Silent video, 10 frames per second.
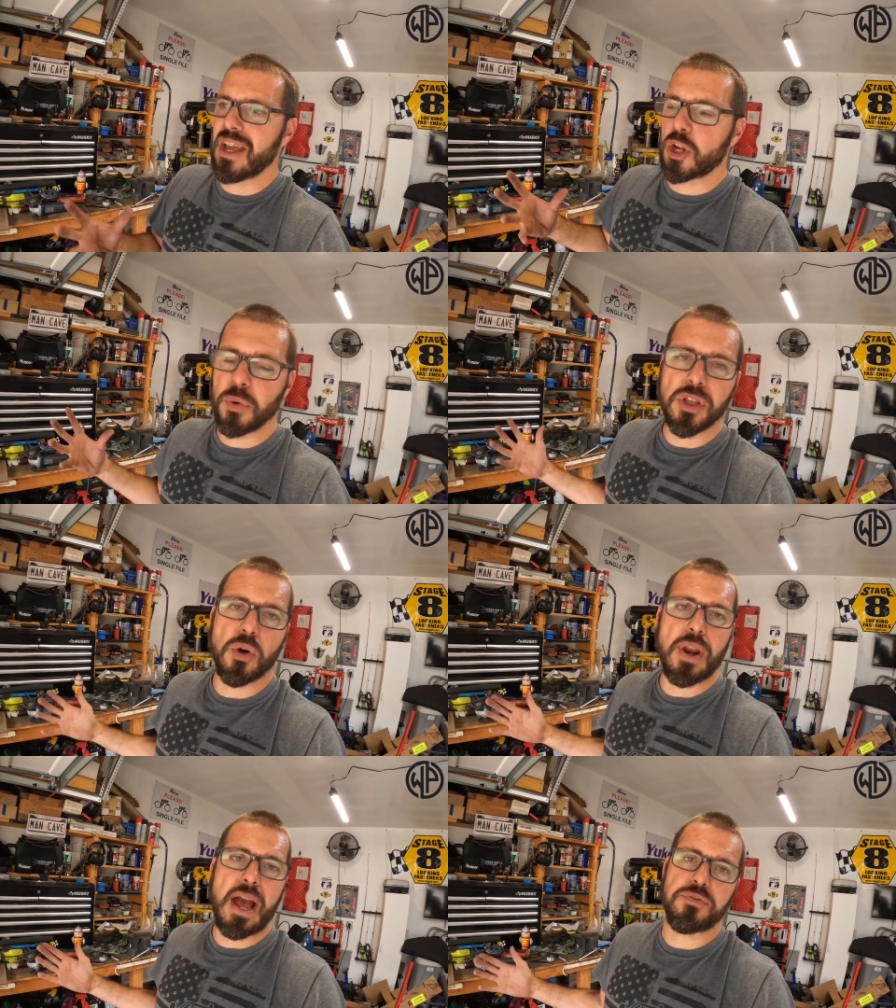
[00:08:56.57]
you really
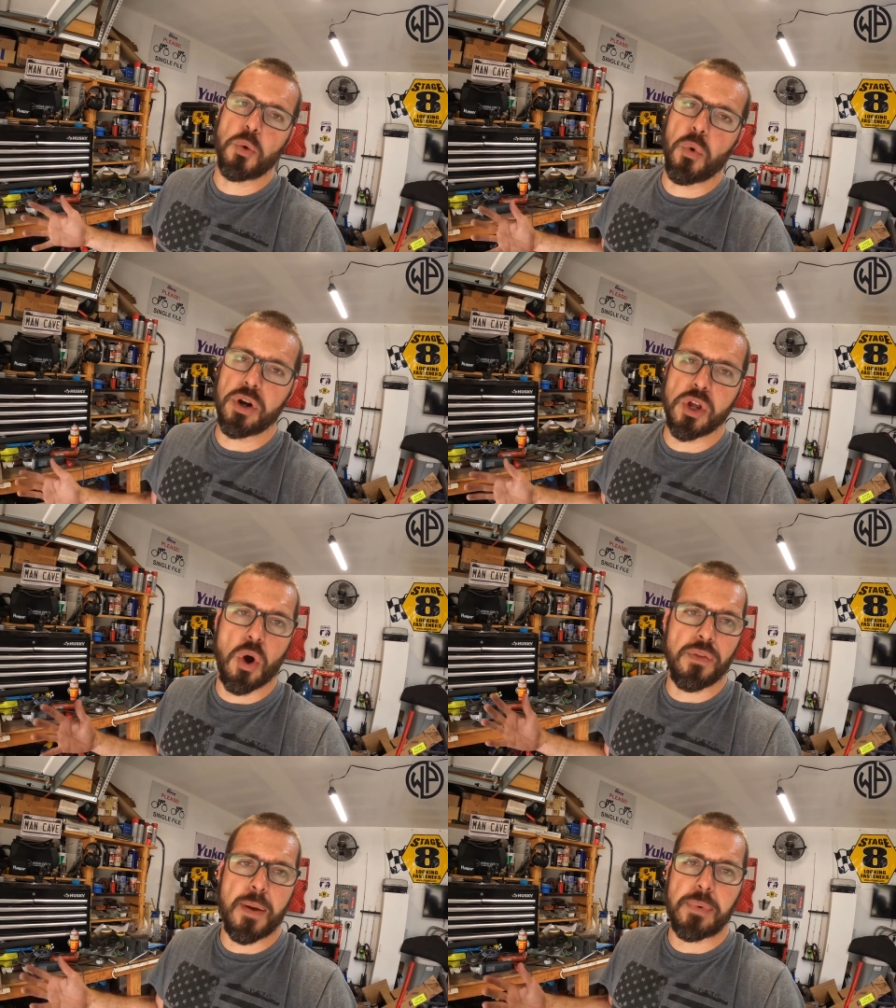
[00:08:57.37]
don't have to worry
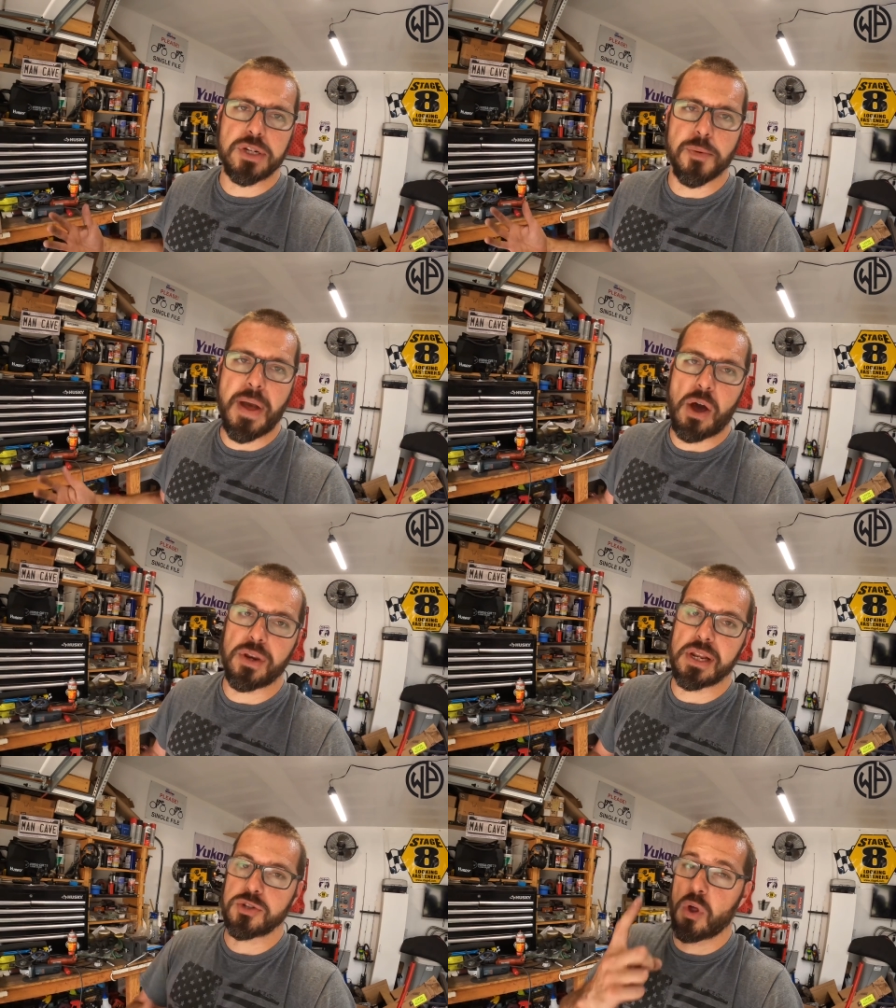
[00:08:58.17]
all that much about
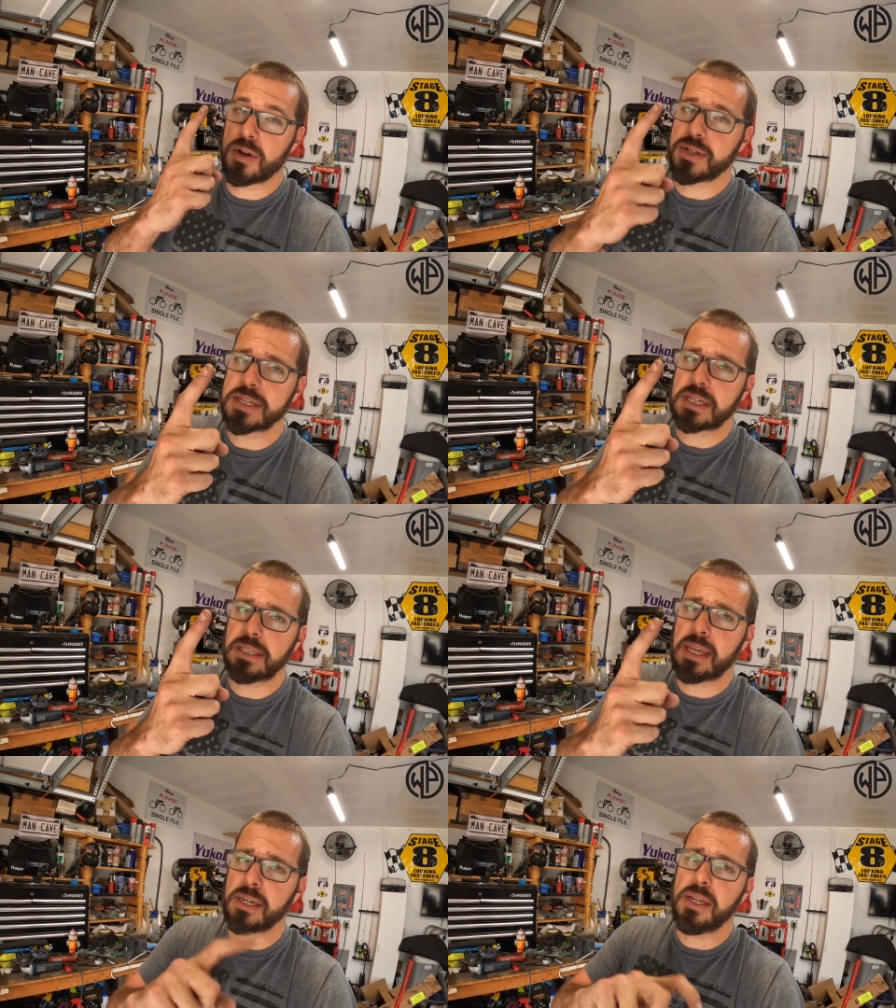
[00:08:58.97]
it. As long as it's
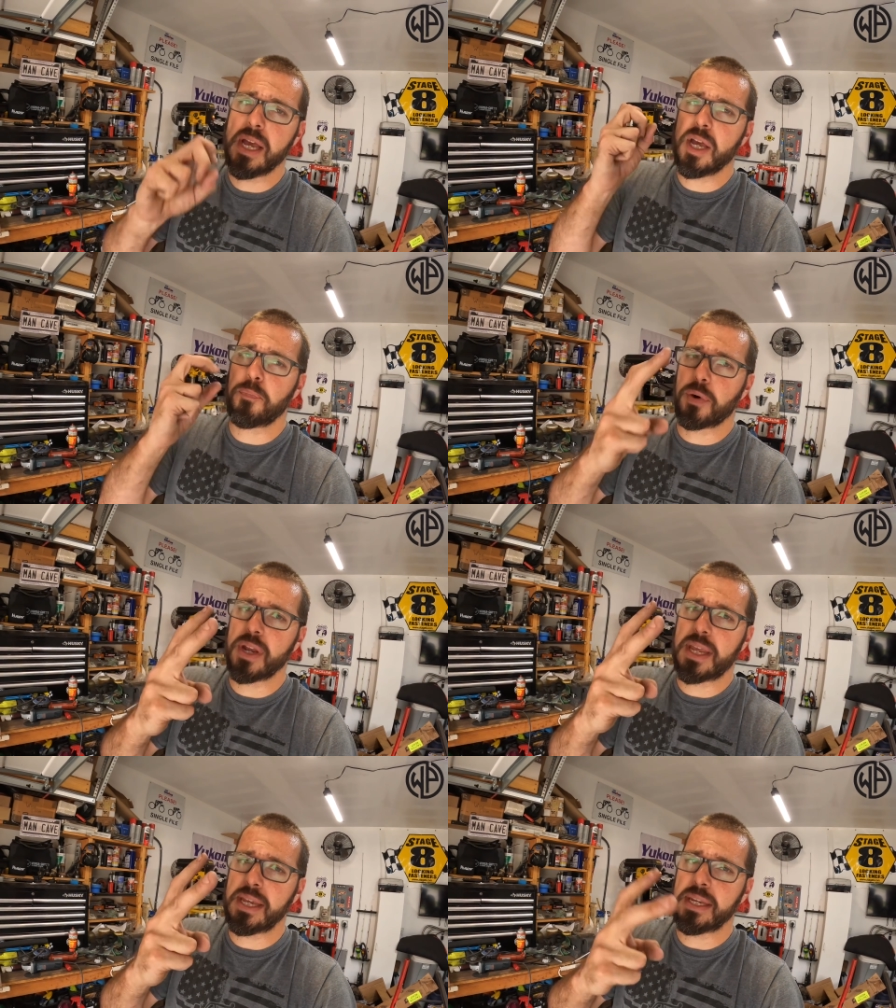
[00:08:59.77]
clean,
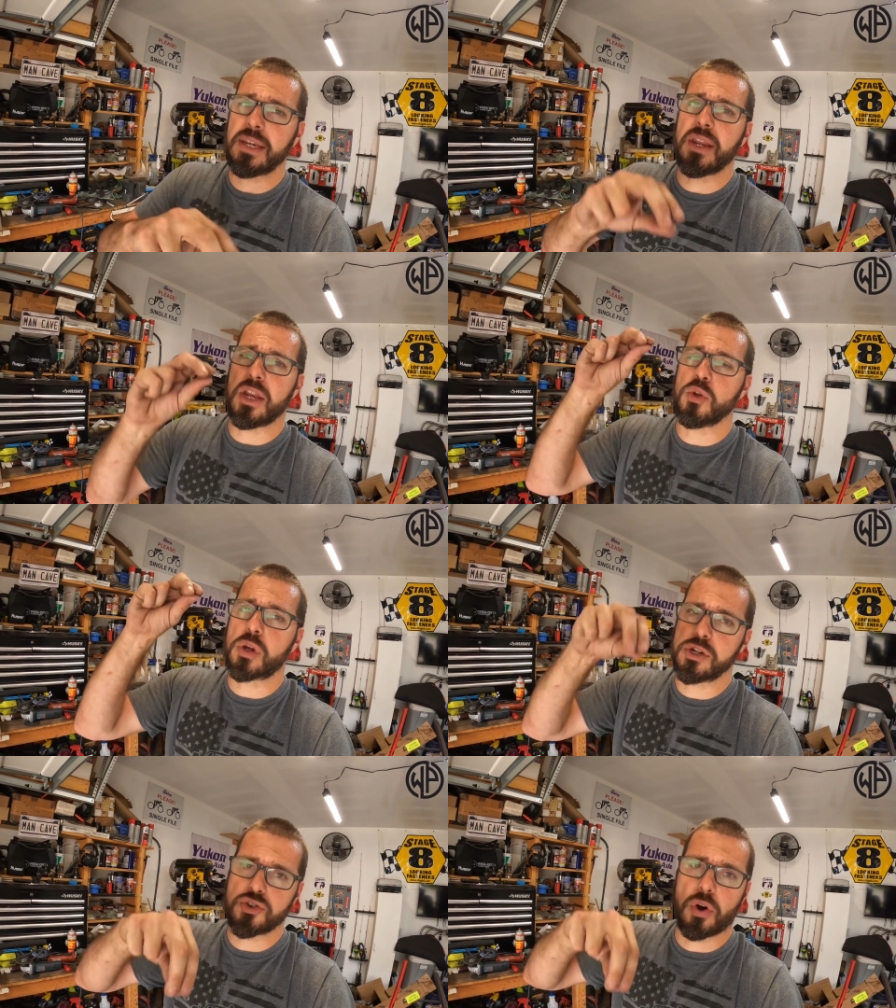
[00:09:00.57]
preheated, and you
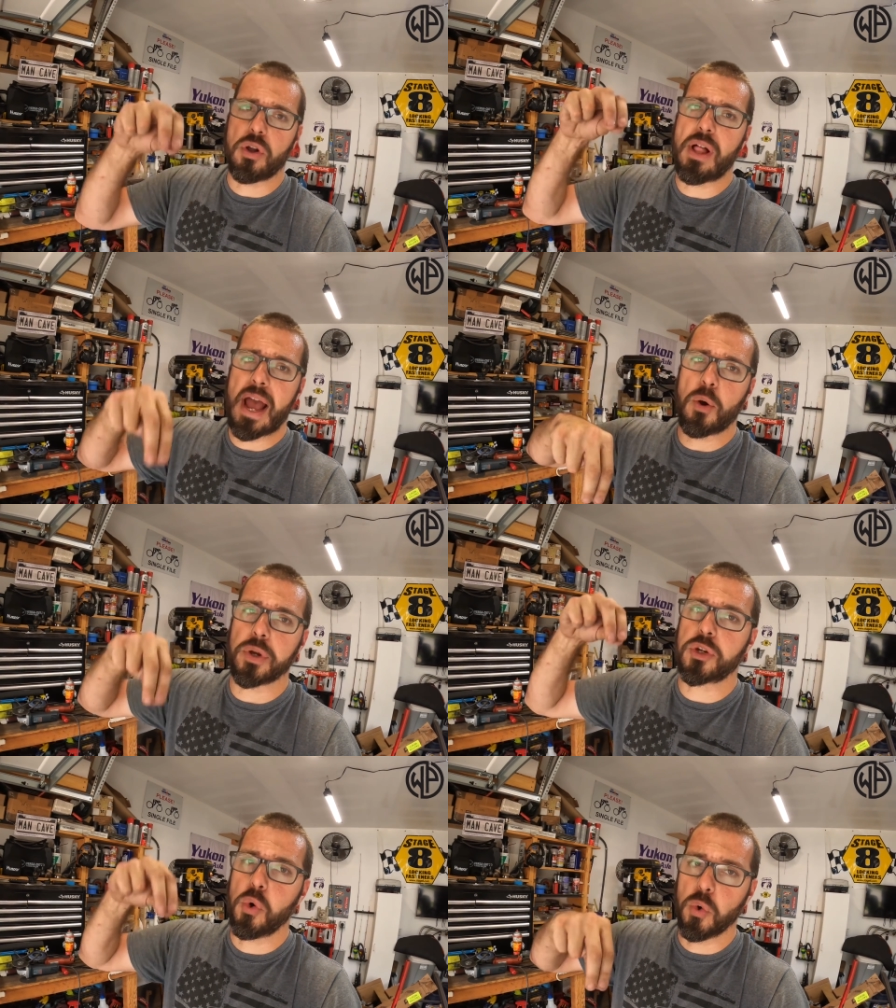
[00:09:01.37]
control how
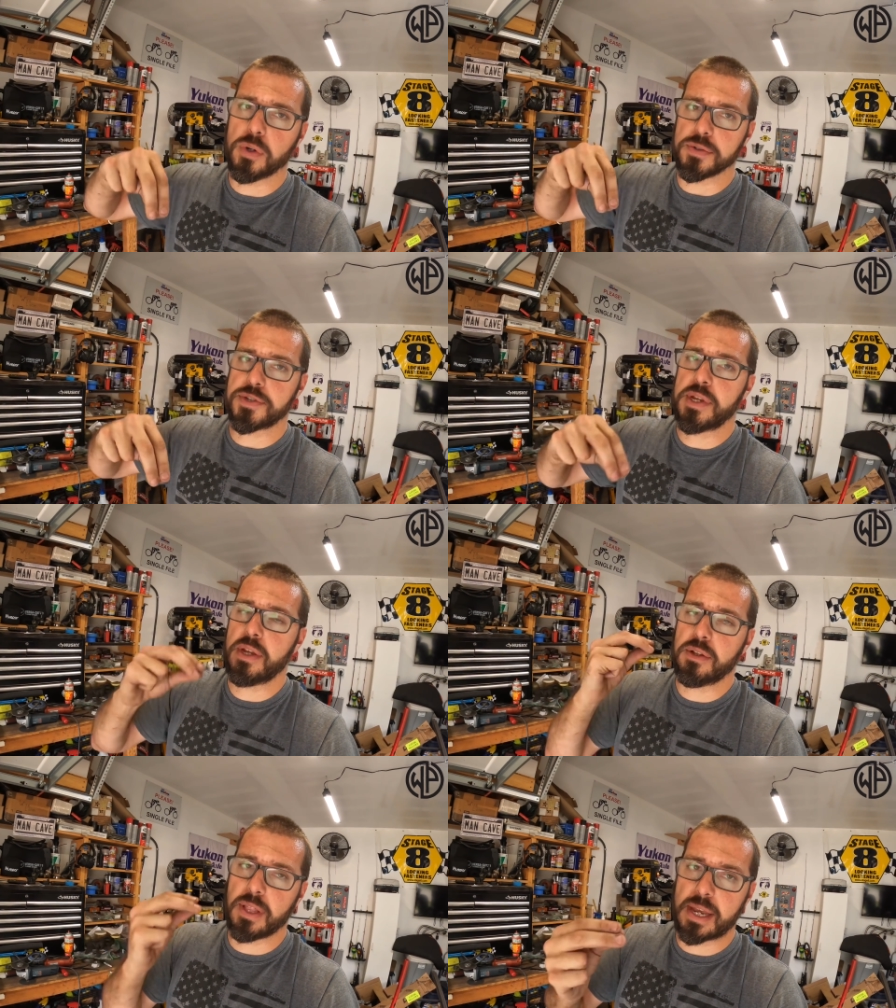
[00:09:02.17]
it cools
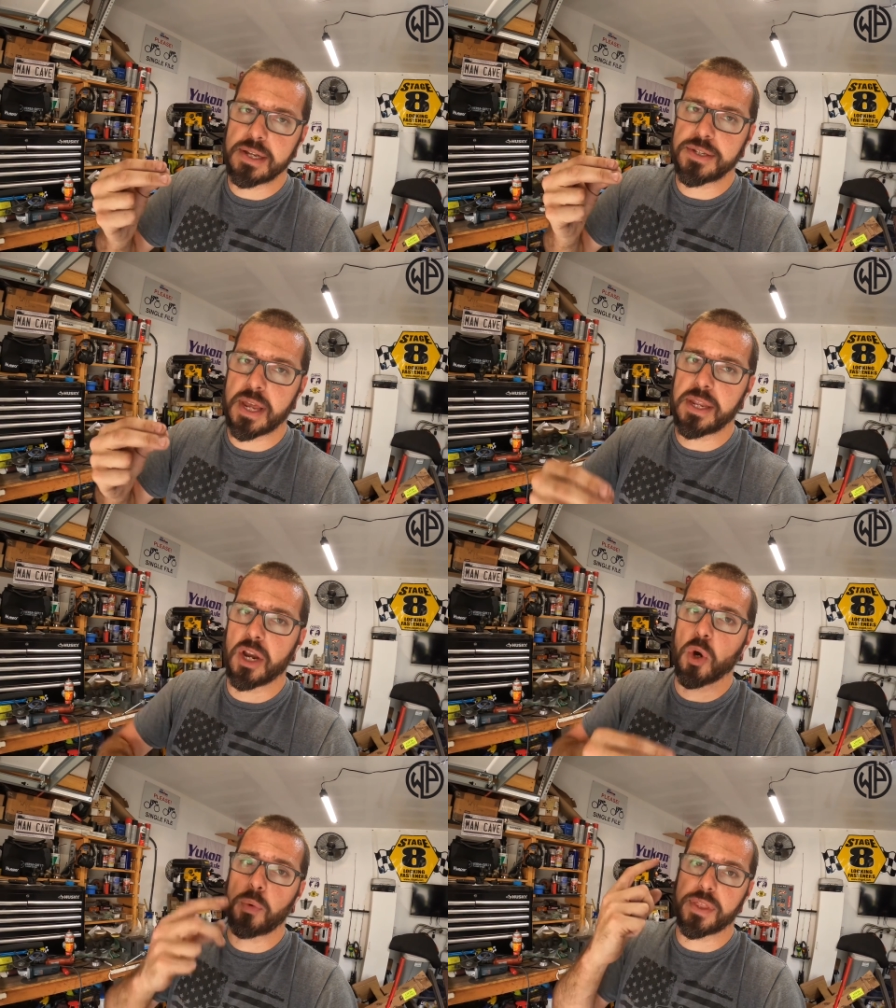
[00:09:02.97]
like I said
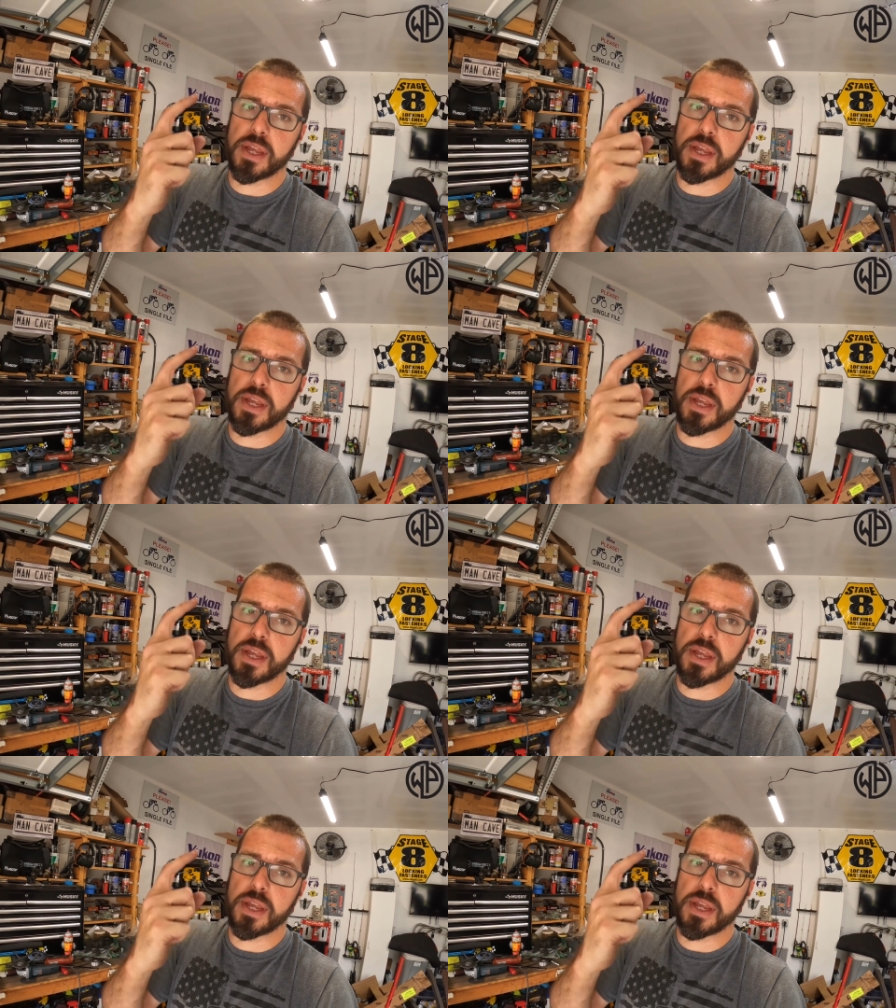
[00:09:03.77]
here, with